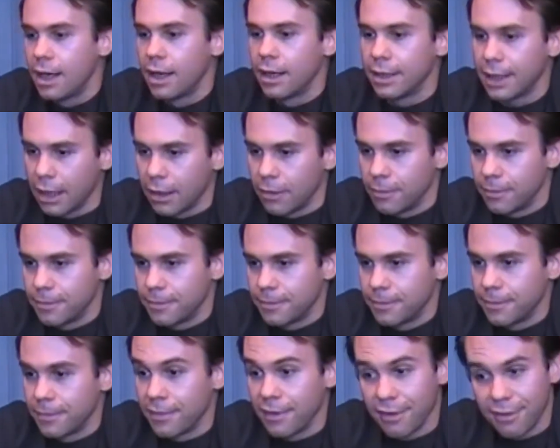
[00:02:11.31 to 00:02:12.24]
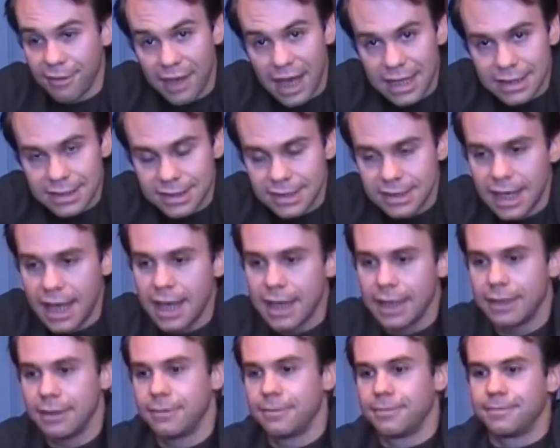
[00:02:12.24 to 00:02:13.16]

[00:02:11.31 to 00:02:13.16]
Now, that said,